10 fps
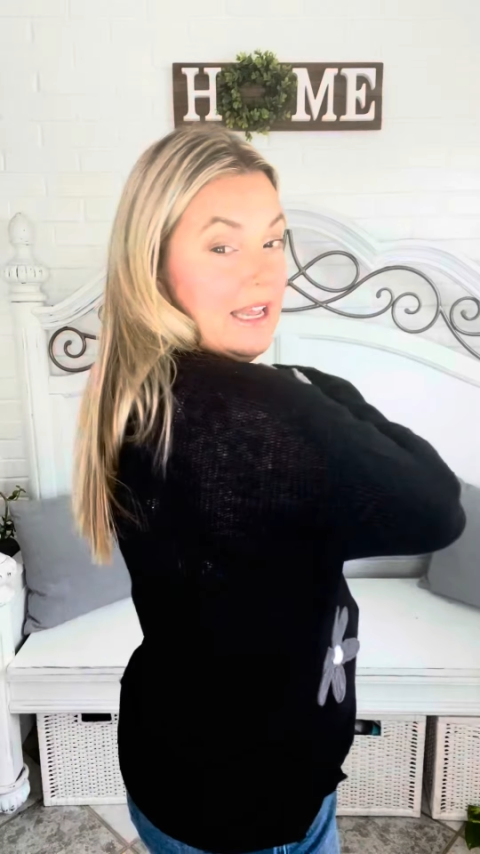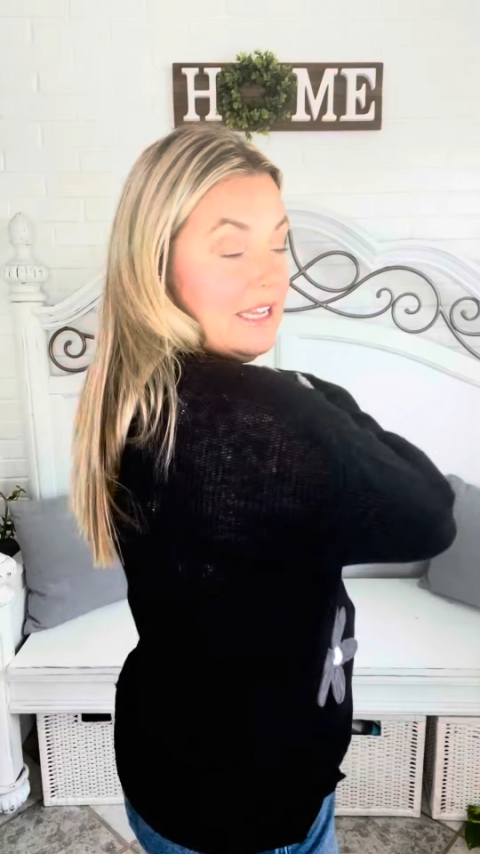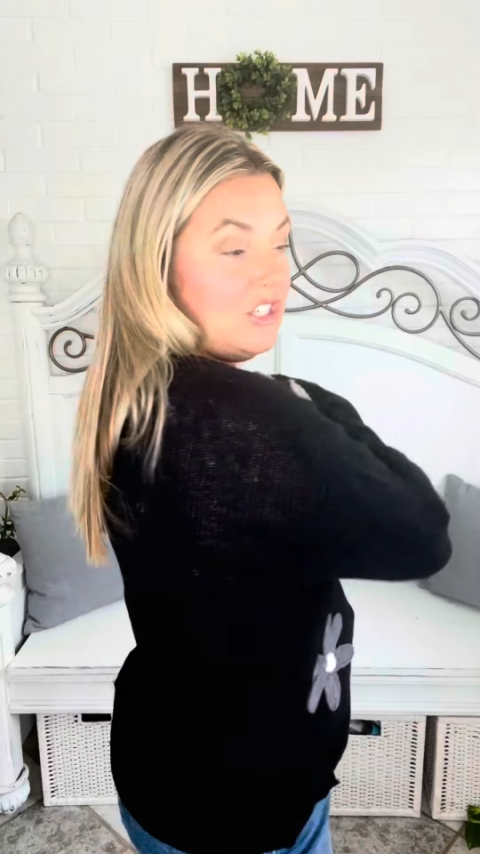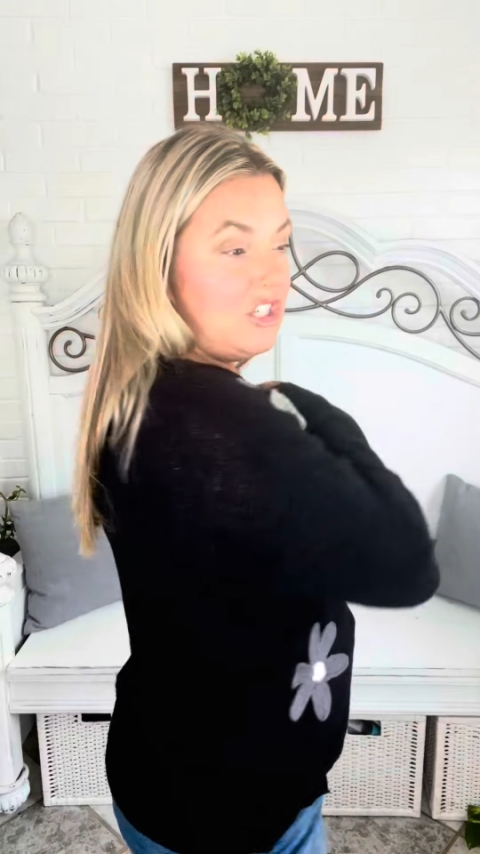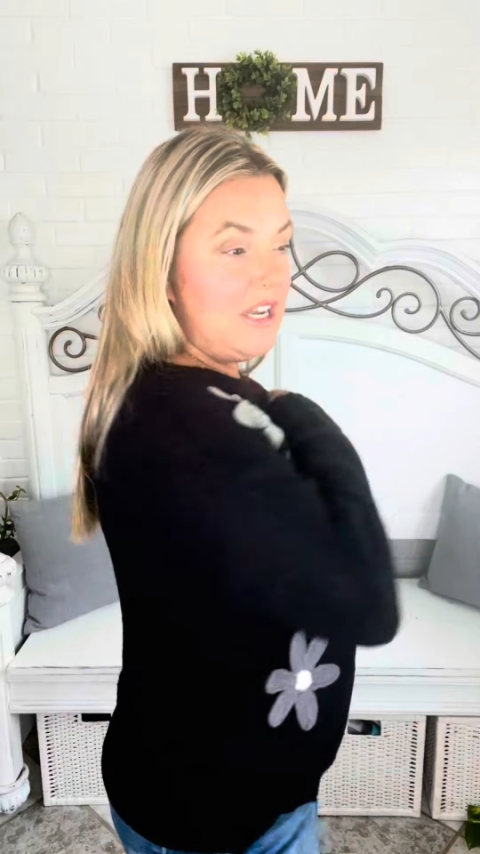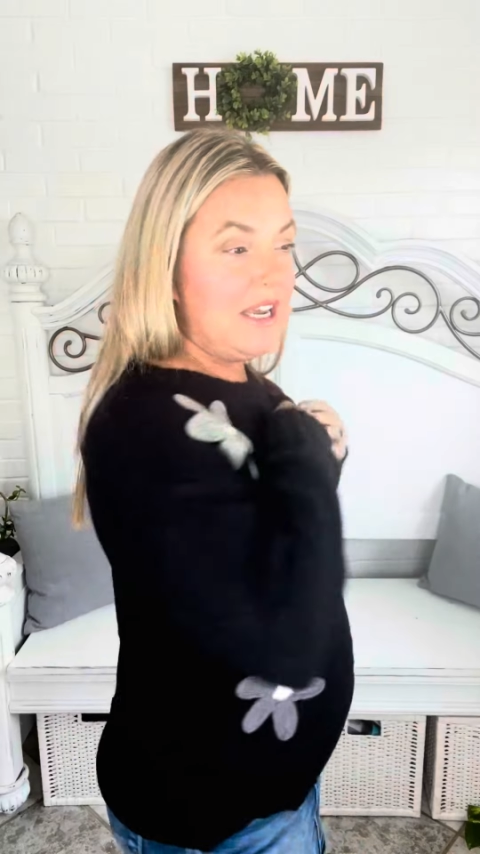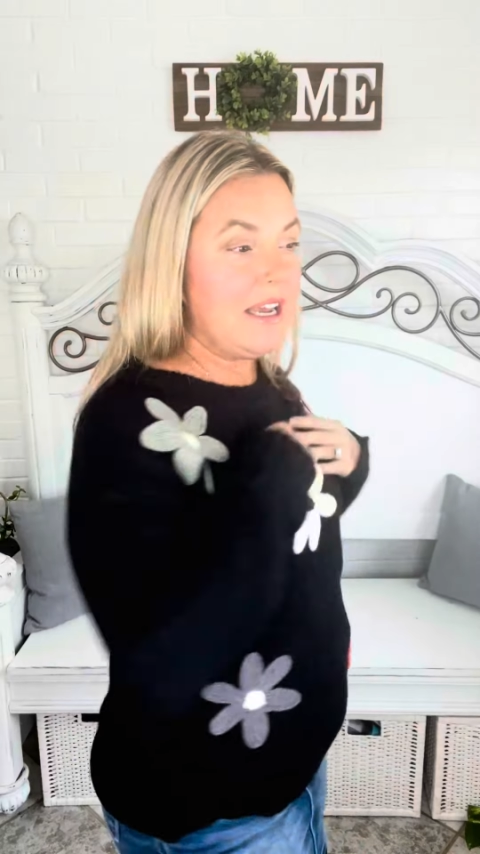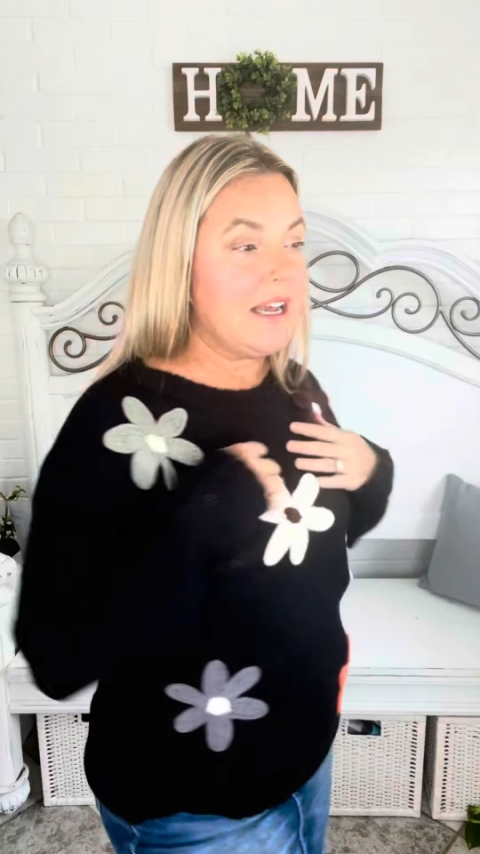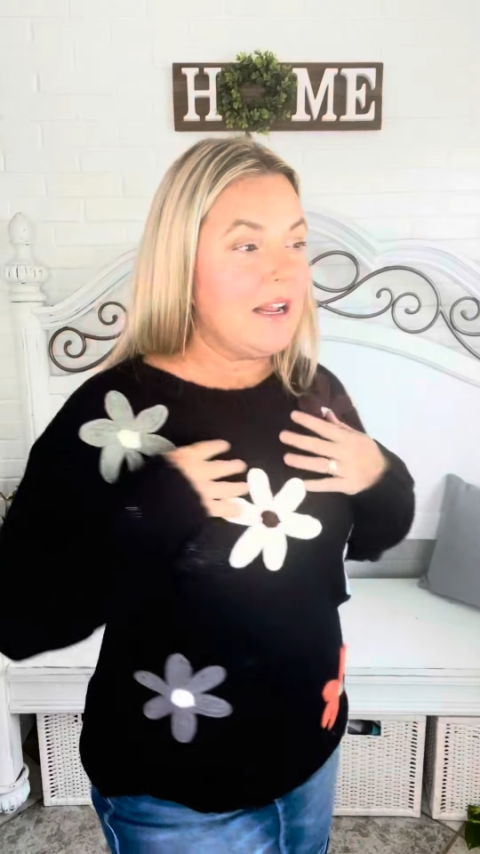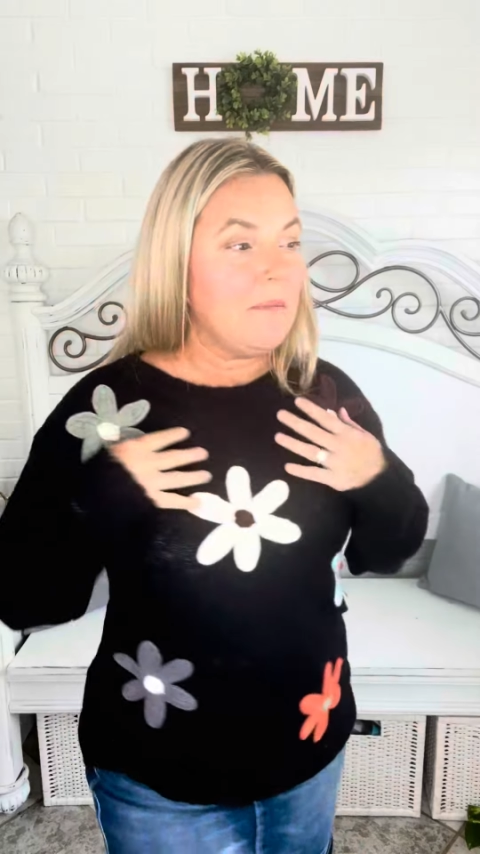
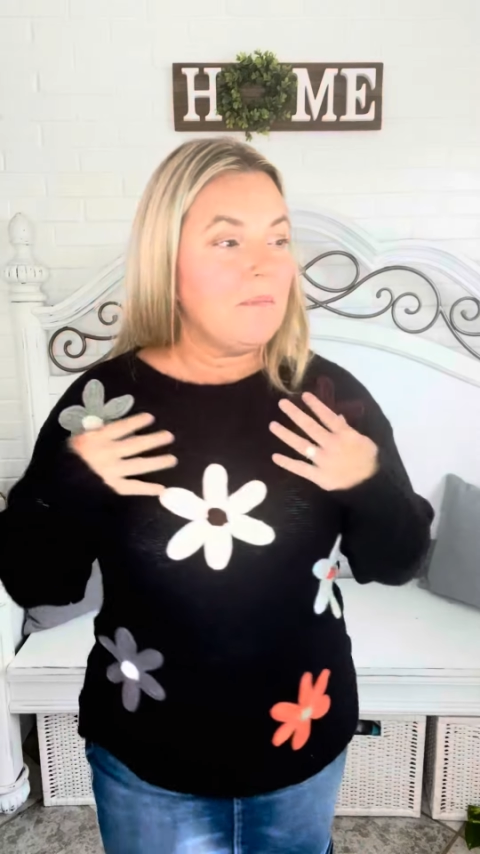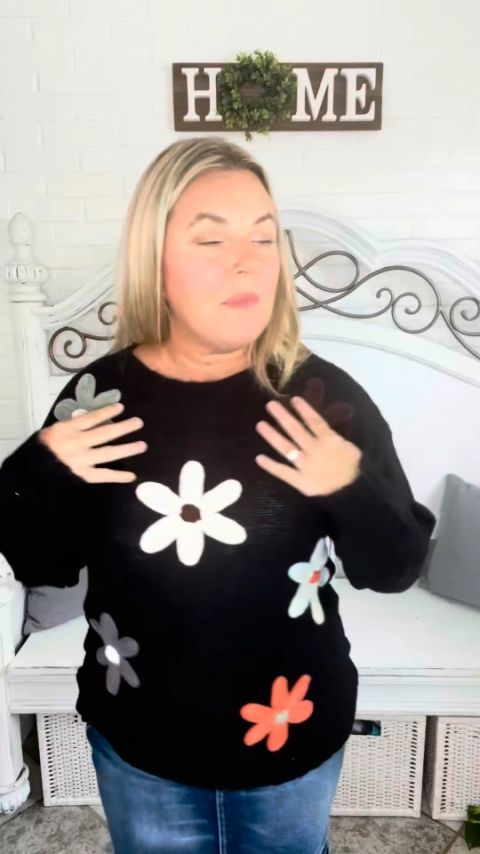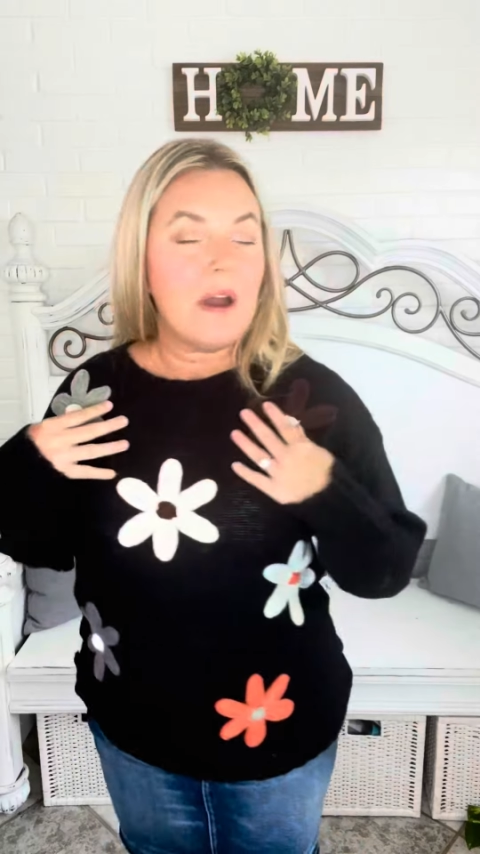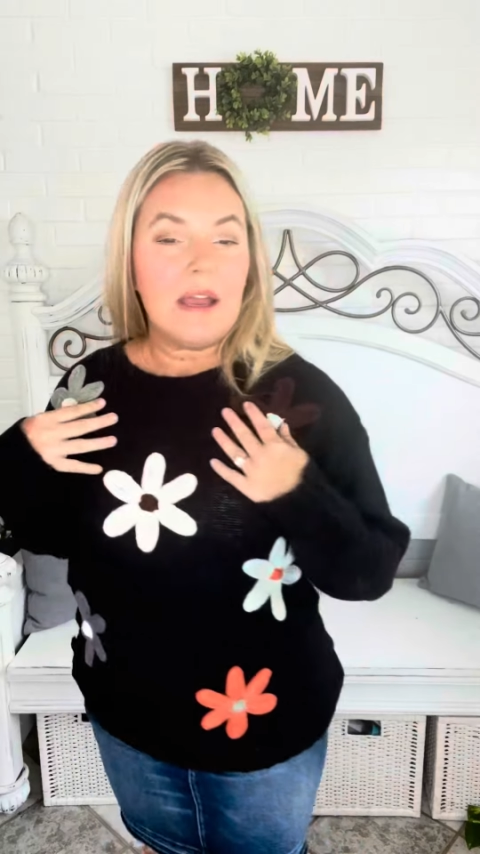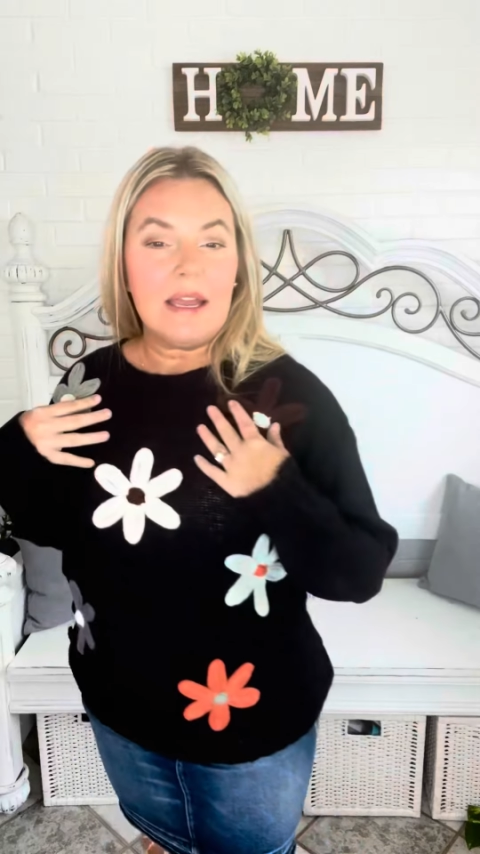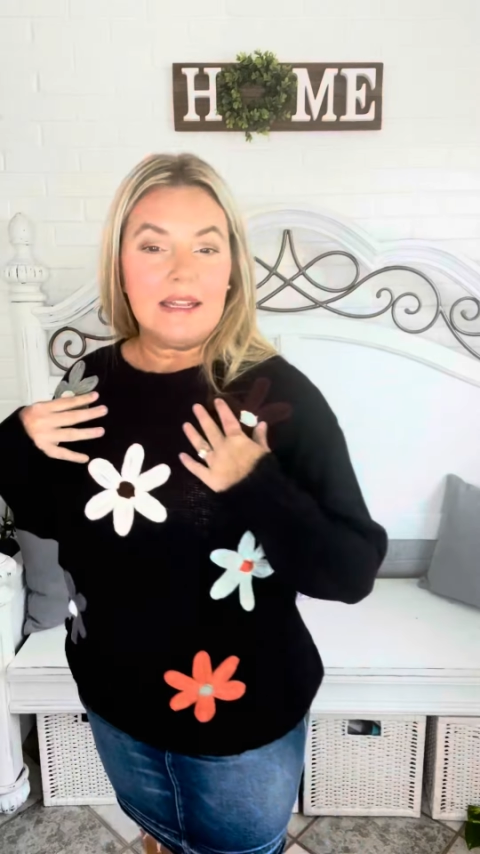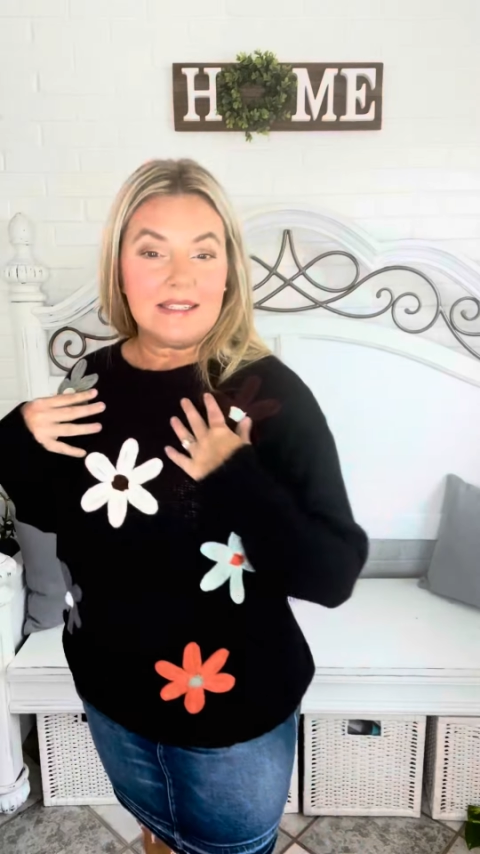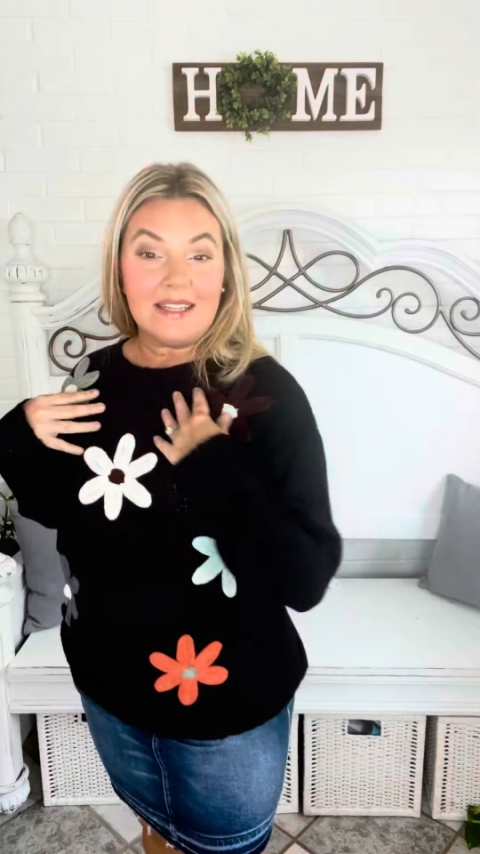itchy. It's